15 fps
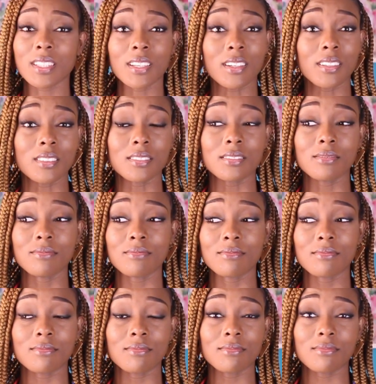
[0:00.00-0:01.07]
Yo,
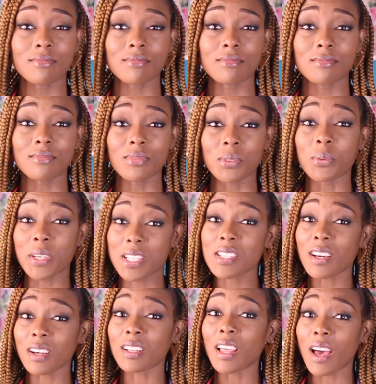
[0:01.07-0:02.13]
we
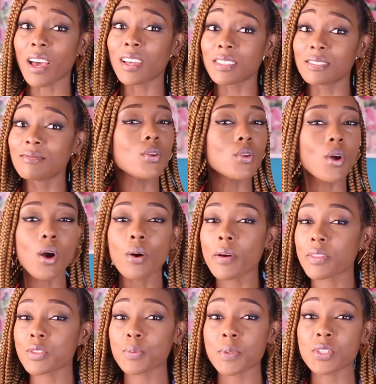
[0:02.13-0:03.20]
talk a lot. No
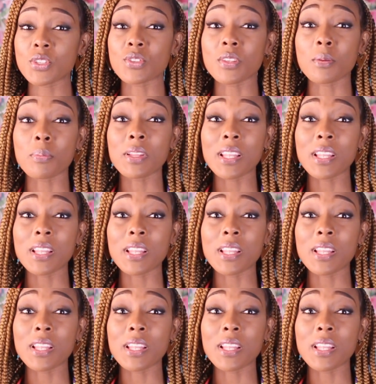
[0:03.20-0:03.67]
other species on the